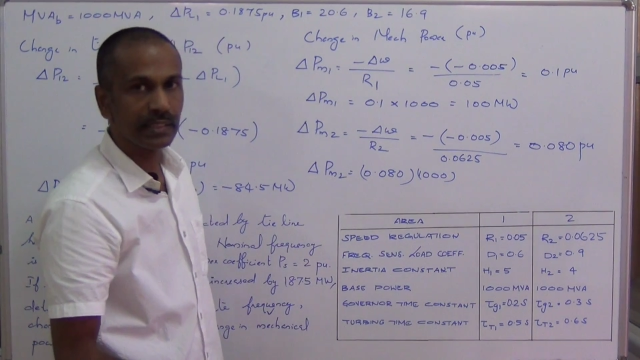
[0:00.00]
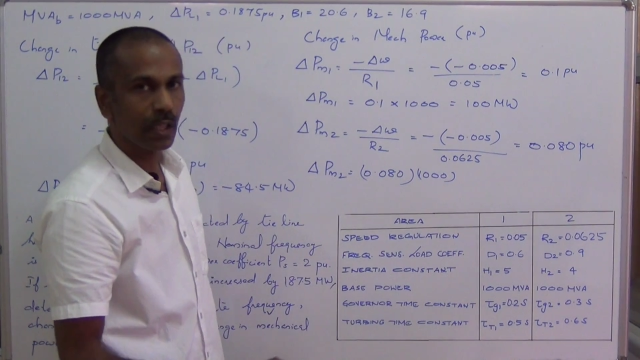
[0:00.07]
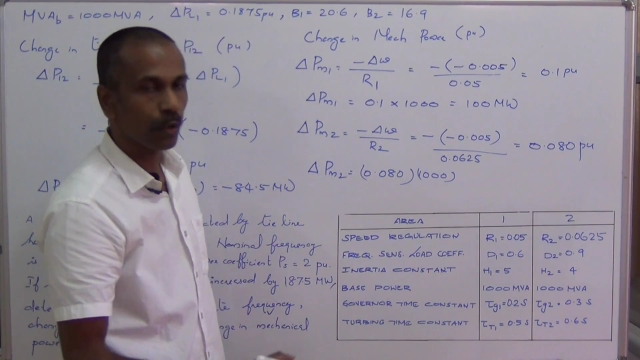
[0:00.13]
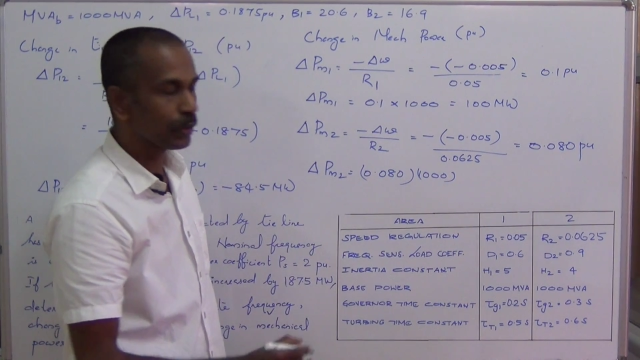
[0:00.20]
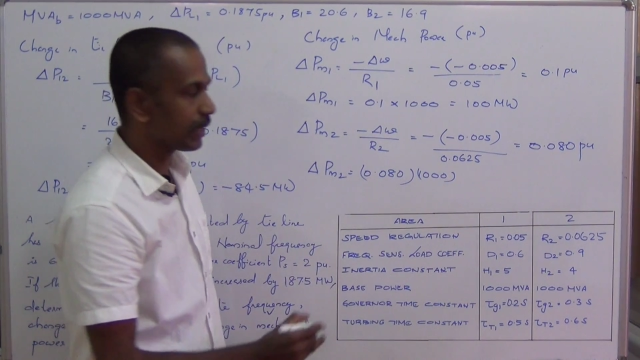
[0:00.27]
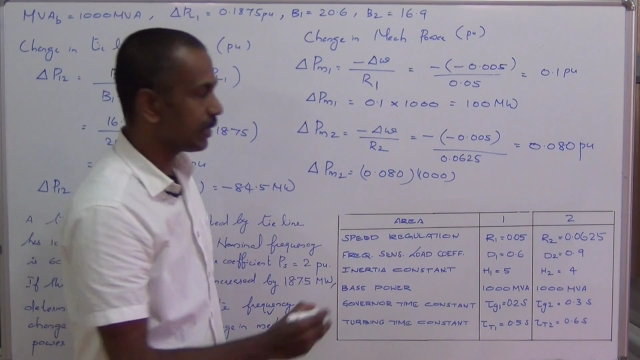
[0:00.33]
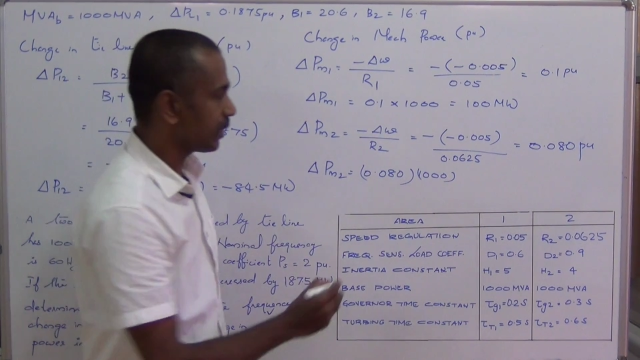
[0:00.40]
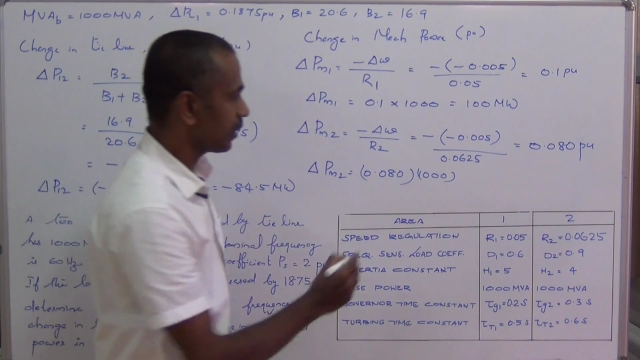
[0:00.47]

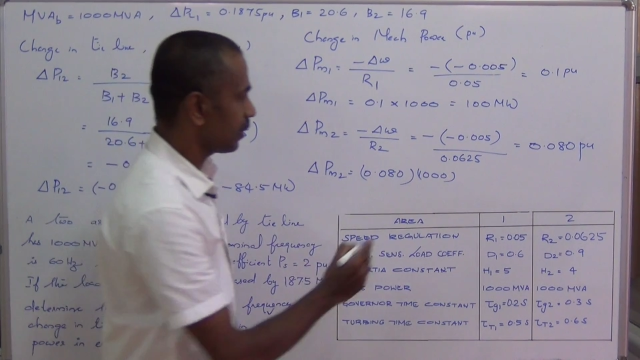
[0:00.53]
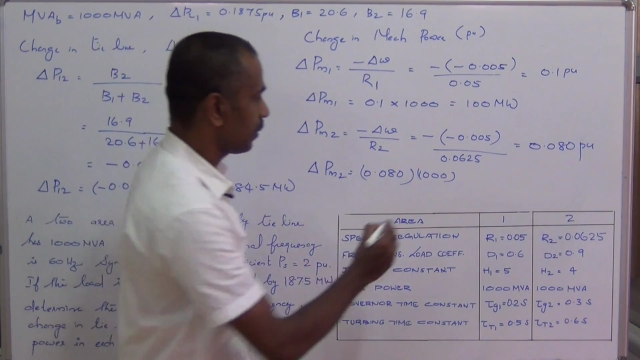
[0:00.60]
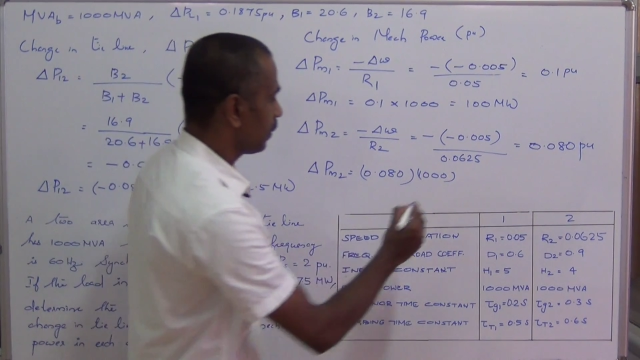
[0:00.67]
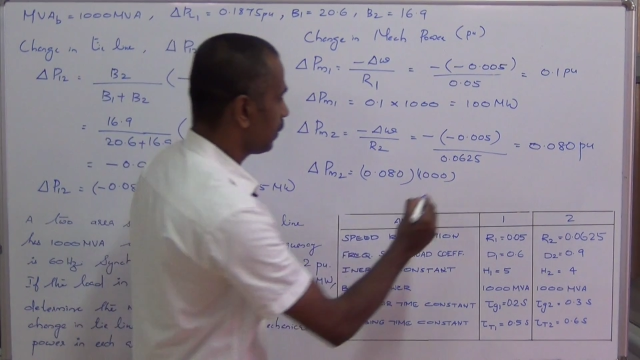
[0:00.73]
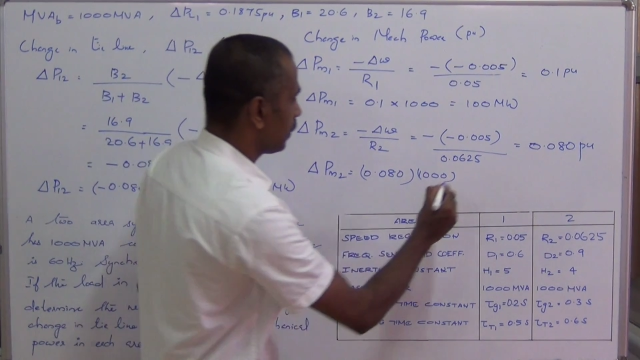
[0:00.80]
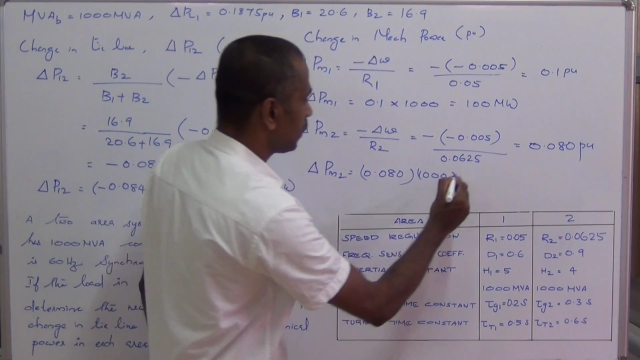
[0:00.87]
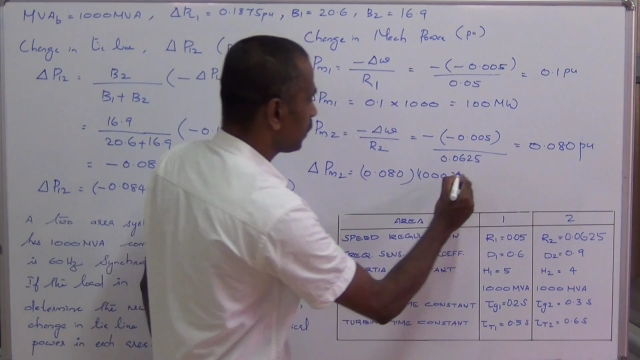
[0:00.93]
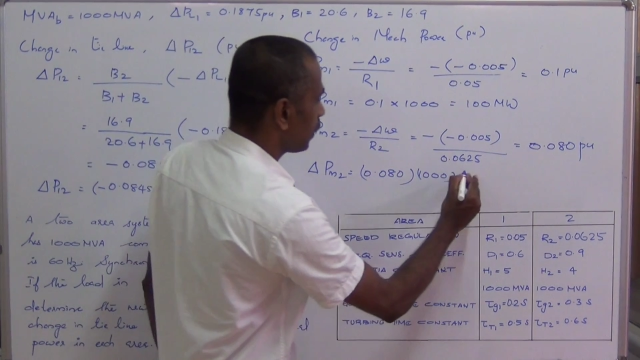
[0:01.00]
1000.
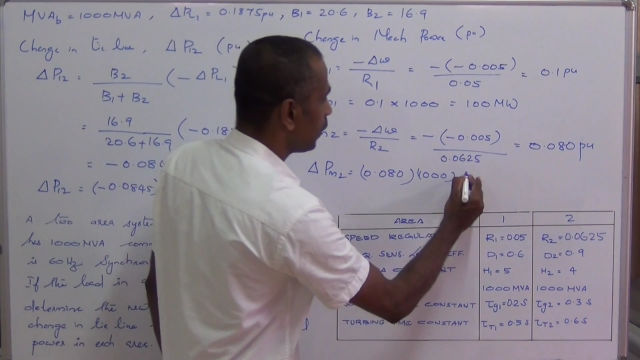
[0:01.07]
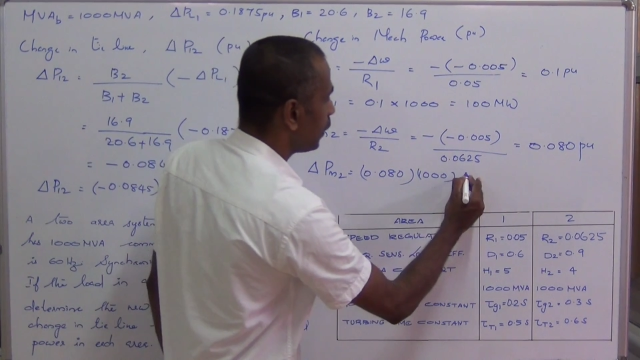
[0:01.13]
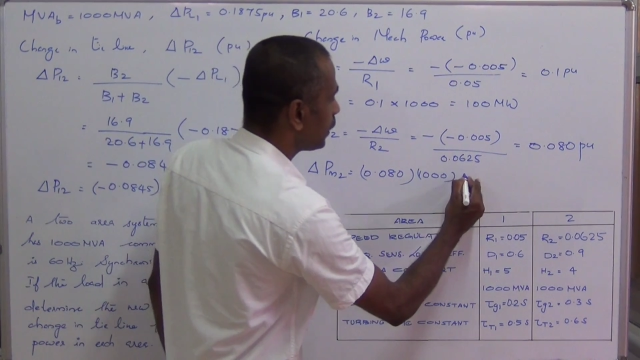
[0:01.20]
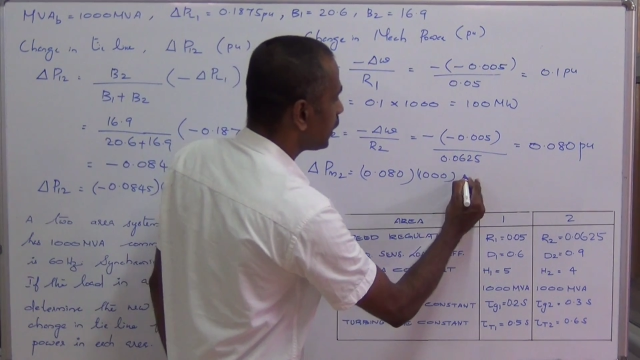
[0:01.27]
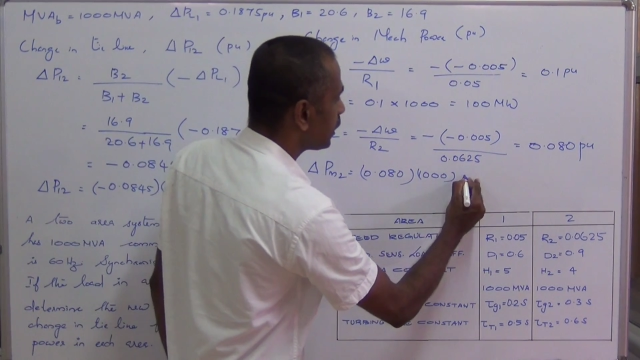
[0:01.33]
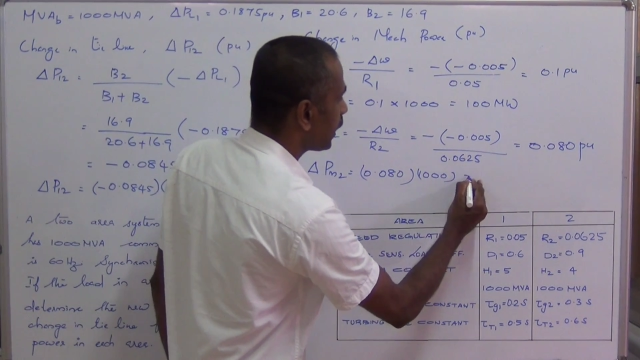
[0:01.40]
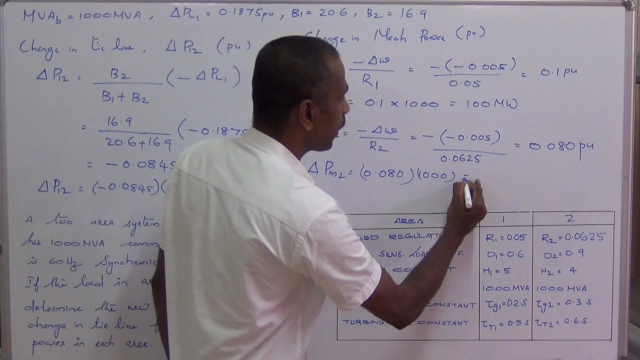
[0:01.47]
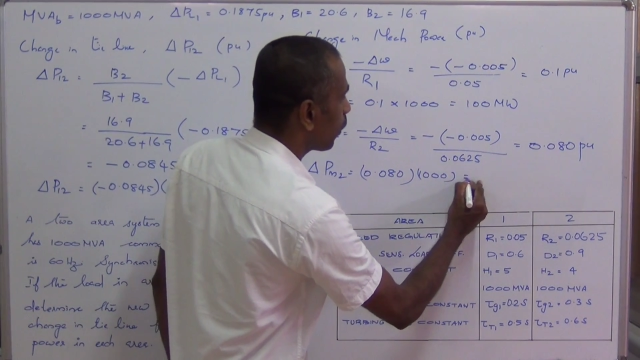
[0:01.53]
So this
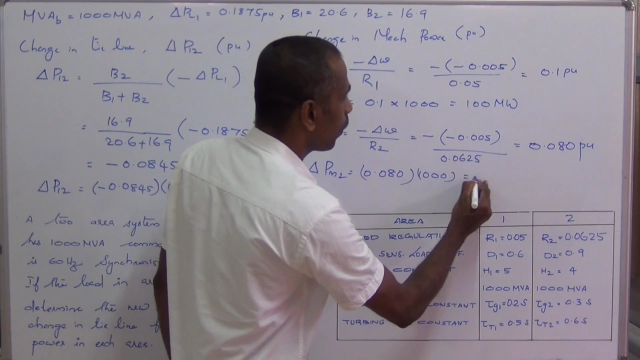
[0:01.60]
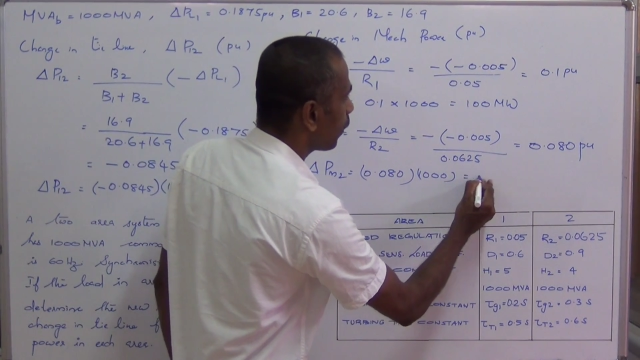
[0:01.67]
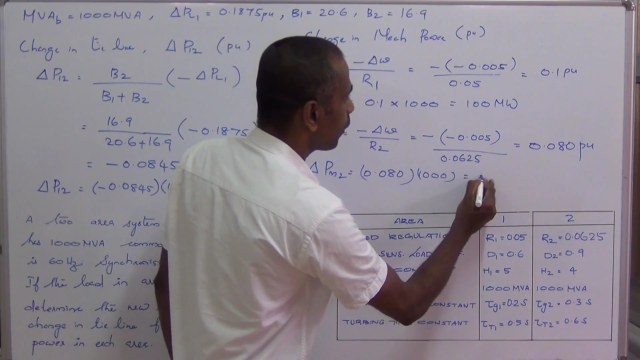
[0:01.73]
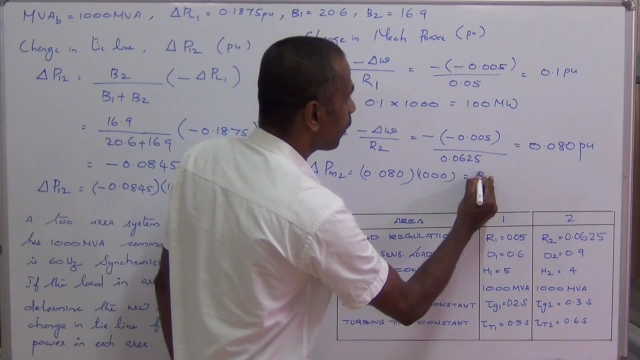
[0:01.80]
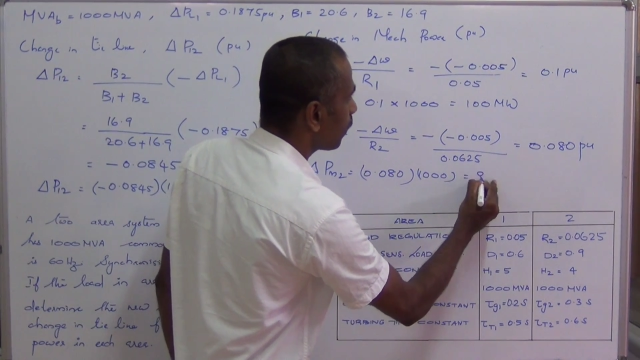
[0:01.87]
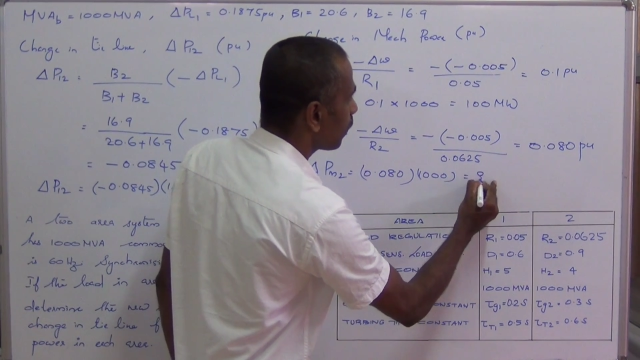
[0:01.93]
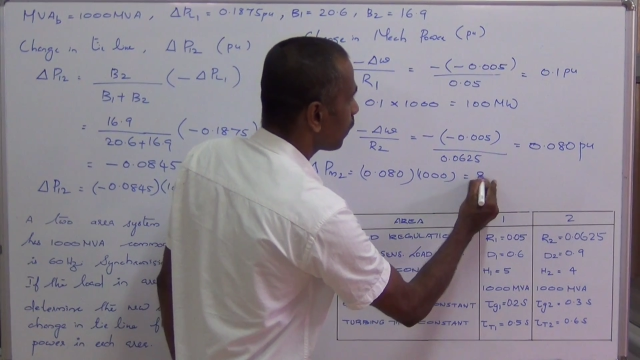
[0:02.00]
is equal to